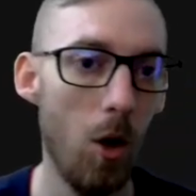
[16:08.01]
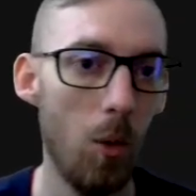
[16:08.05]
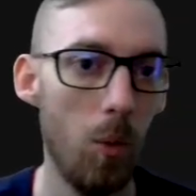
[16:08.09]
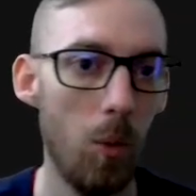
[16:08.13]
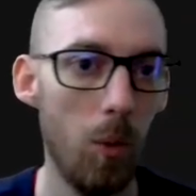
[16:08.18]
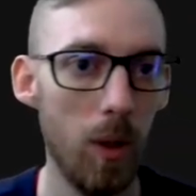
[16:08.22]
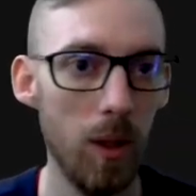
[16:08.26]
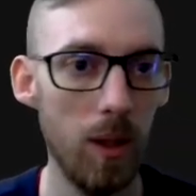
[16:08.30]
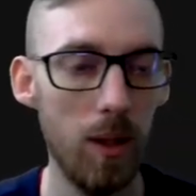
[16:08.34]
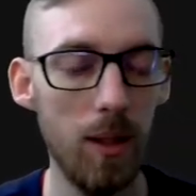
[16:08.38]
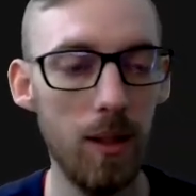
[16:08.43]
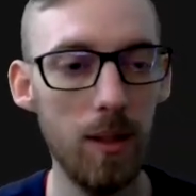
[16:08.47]

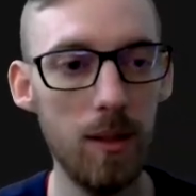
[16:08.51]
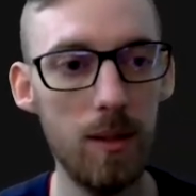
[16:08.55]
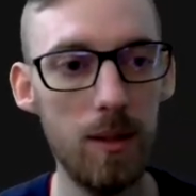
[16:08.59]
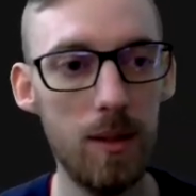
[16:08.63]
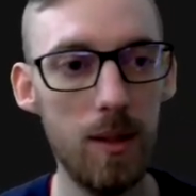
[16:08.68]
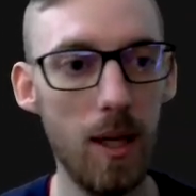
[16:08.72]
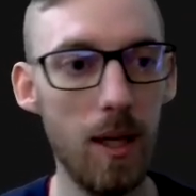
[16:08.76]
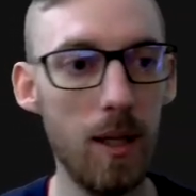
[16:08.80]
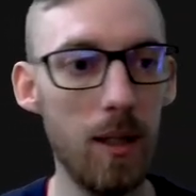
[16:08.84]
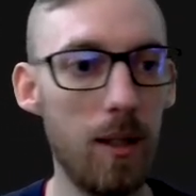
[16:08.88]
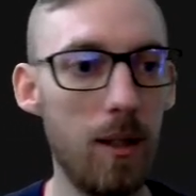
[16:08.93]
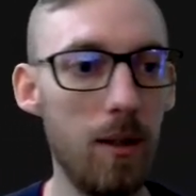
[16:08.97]
What this
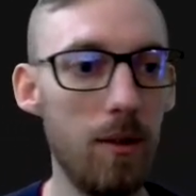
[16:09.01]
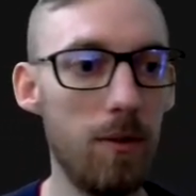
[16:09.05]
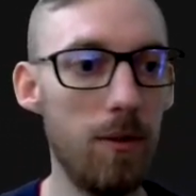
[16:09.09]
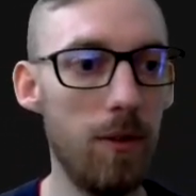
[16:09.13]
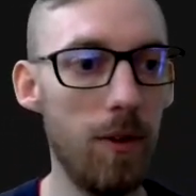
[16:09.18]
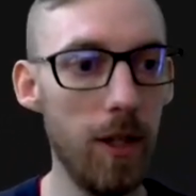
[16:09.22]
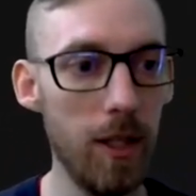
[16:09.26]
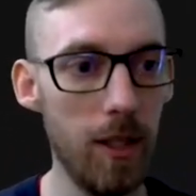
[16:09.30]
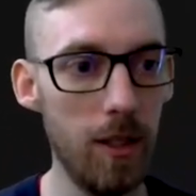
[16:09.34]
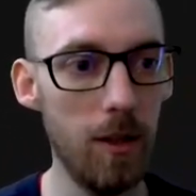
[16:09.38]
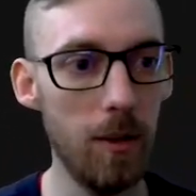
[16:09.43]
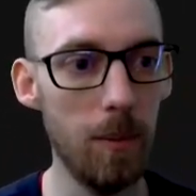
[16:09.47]
set
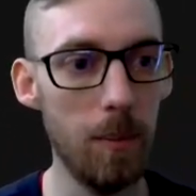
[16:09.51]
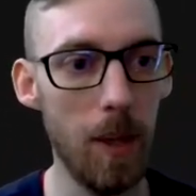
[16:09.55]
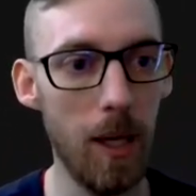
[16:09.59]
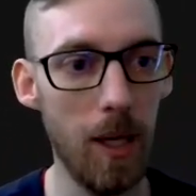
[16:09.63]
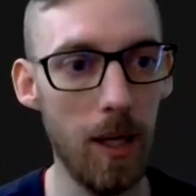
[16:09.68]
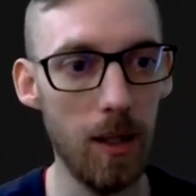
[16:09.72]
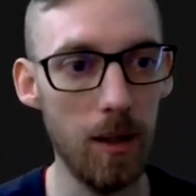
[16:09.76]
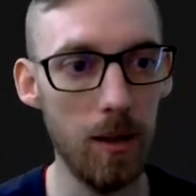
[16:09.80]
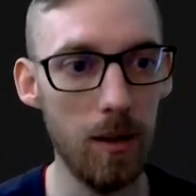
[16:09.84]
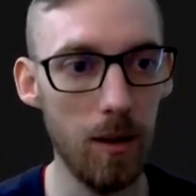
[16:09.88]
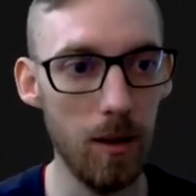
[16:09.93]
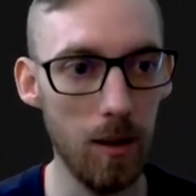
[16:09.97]
config
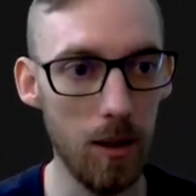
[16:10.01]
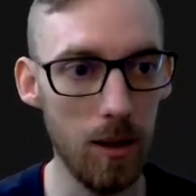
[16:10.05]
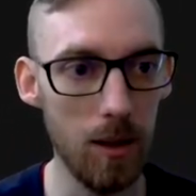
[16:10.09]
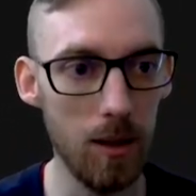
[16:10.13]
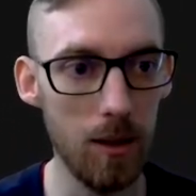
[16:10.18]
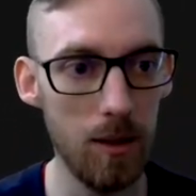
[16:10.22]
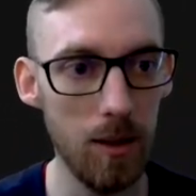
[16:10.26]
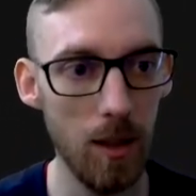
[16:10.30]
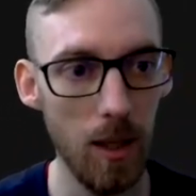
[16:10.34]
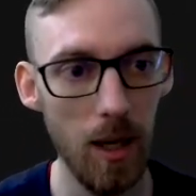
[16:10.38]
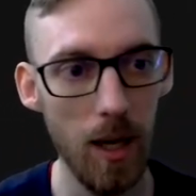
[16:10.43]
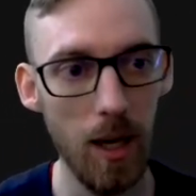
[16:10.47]
command
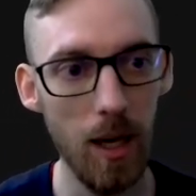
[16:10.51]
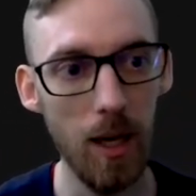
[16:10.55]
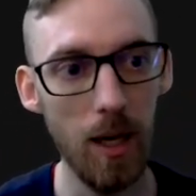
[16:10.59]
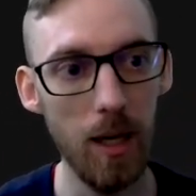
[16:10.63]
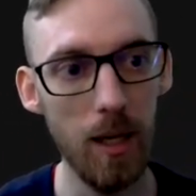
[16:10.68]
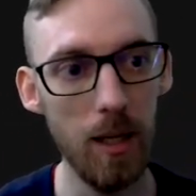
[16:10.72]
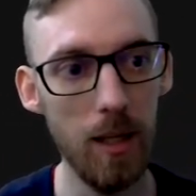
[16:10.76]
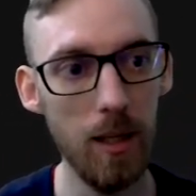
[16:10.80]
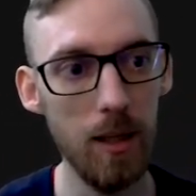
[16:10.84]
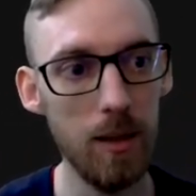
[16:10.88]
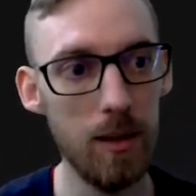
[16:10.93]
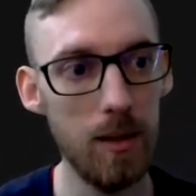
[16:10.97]
does
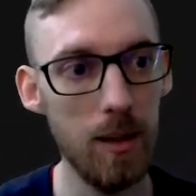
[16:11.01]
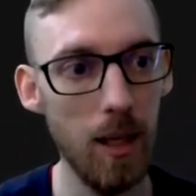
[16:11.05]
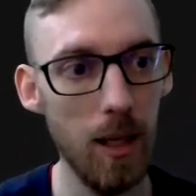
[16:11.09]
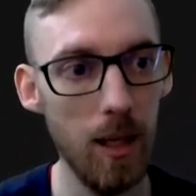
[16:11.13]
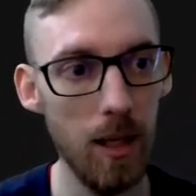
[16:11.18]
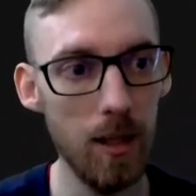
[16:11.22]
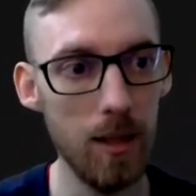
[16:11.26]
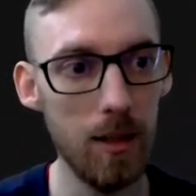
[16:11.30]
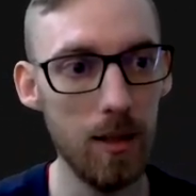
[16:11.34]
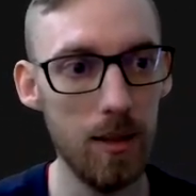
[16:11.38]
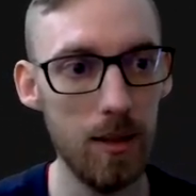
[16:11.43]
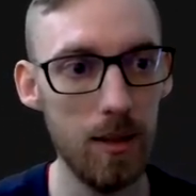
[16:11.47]
is
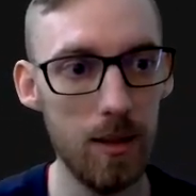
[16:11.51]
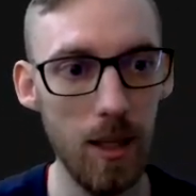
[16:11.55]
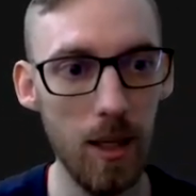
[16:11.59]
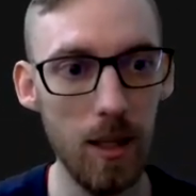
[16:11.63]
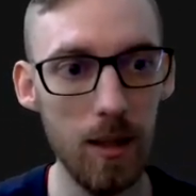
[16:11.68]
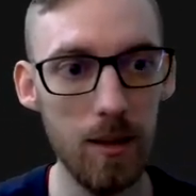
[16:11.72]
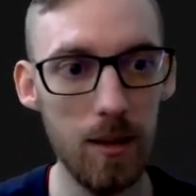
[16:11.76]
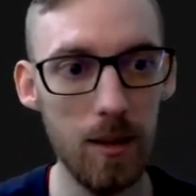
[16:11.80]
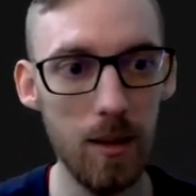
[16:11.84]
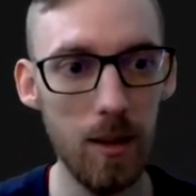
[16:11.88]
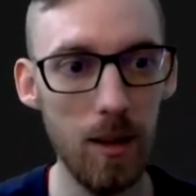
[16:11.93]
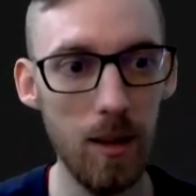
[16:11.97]
it
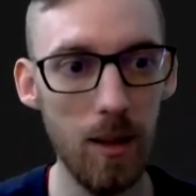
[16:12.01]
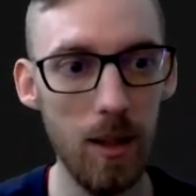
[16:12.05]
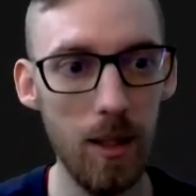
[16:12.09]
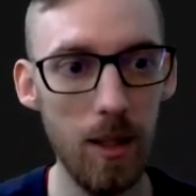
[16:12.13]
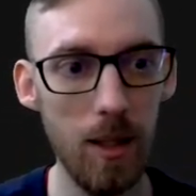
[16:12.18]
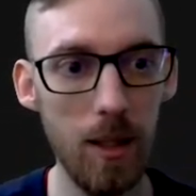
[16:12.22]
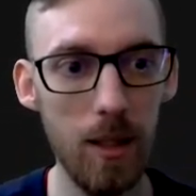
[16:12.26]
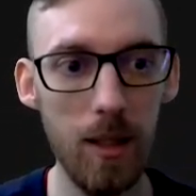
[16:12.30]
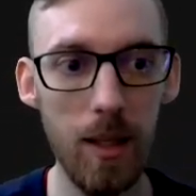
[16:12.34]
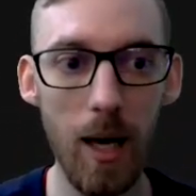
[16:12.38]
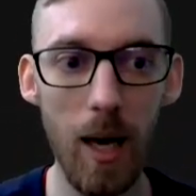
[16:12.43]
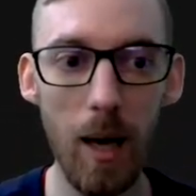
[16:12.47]
sets
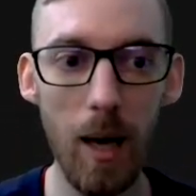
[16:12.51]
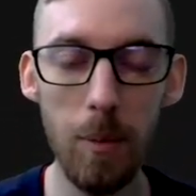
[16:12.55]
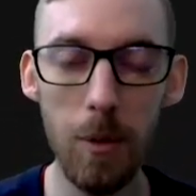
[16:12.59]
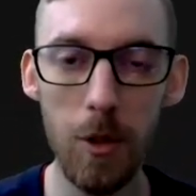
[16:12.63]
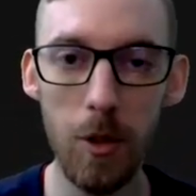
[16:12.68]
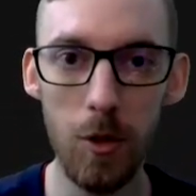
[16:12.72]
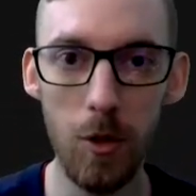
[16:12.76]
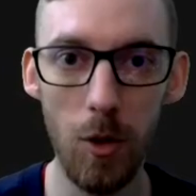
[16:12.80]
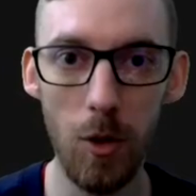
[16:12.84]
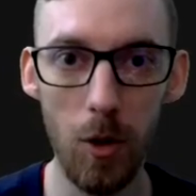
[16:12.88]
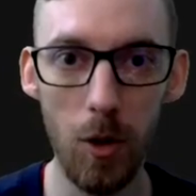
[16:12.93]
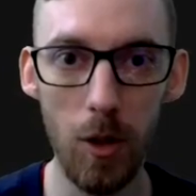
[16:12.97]
the
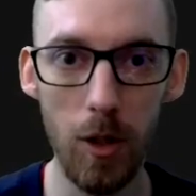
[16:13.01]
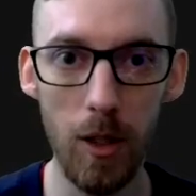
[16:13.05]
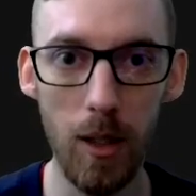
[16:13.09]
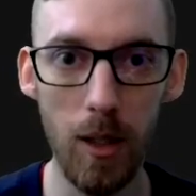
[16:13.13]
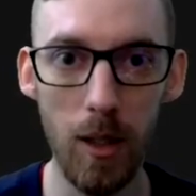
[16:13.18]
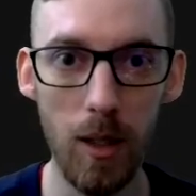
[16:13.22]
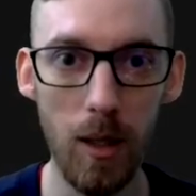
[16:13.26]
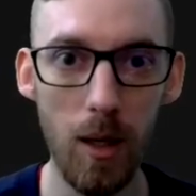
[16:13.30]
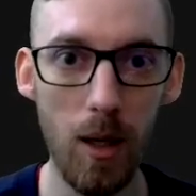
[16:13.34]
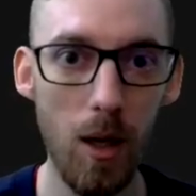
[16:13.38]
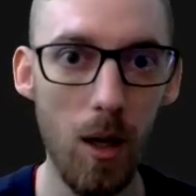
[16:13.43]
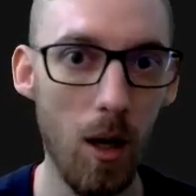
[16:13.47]
capture
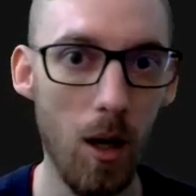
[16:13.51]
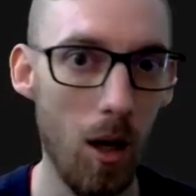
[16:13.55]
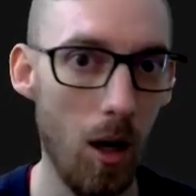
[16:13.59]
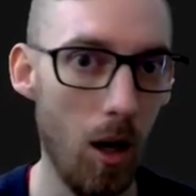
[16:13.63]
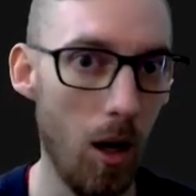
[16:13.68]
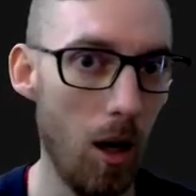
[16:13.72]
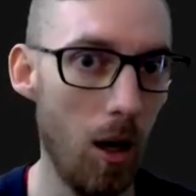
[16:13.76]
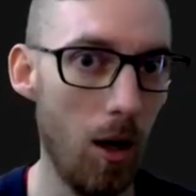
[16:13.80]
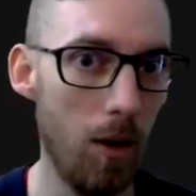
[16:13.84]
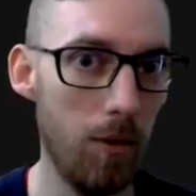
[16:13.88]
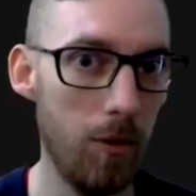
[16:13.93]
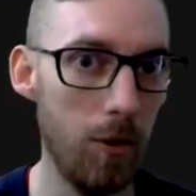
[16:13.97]
target
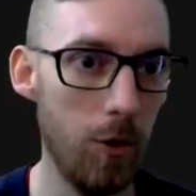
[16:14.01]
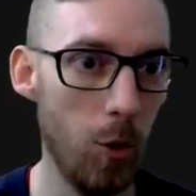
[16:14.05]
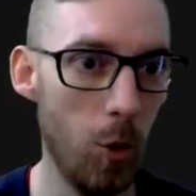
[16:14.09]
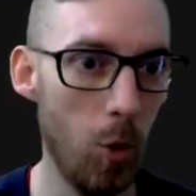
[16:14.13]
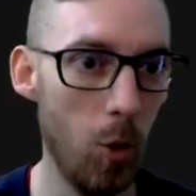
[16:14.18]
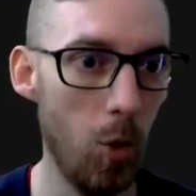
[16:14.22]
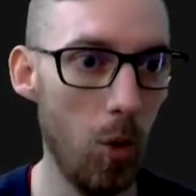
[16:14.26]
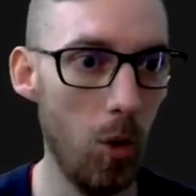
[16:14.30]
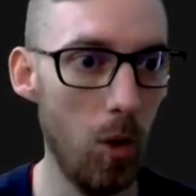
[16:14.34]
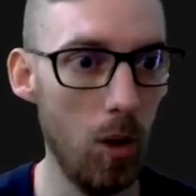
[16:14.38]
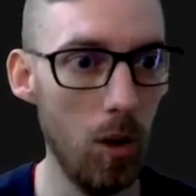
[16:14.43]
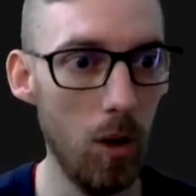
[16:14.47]
of
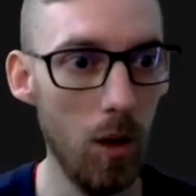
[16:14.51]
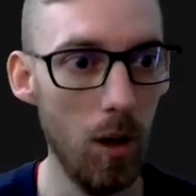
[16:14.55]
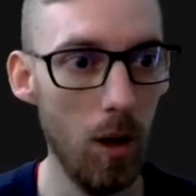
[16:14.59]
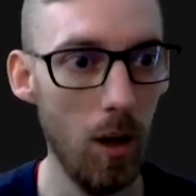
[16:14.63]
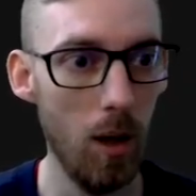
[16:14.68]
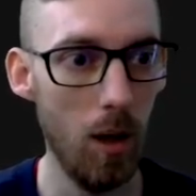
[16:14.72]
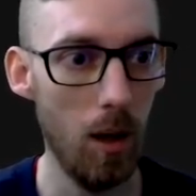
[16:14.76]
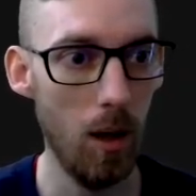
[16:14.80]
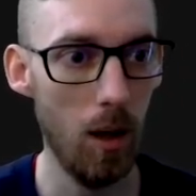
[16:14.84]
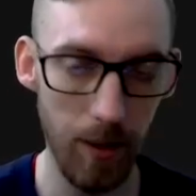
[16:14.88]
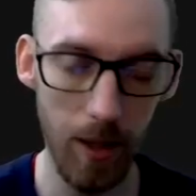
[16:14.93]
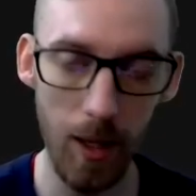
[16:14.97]
your
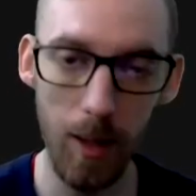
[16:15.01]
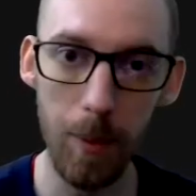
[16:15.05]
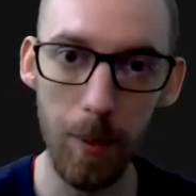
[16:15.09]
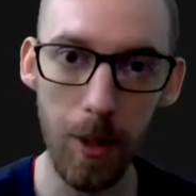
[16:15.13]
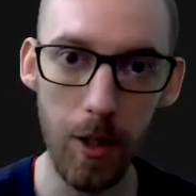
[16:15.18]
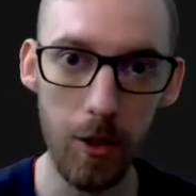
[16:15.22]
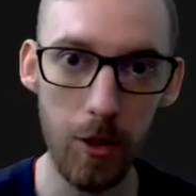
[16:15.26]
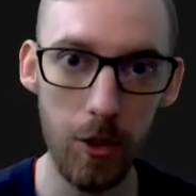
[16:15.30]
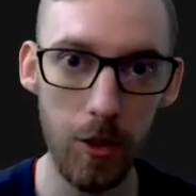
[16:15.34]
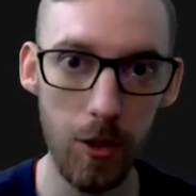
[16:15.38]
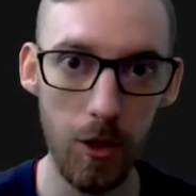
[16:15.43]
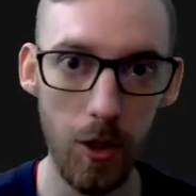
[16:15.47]

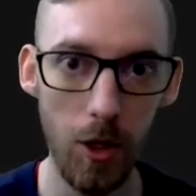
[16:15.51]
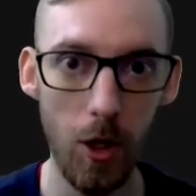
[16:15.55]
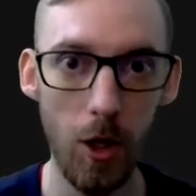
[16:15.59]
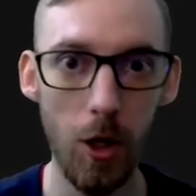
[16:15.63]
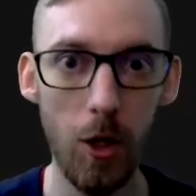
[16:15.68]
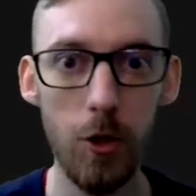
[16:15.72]
image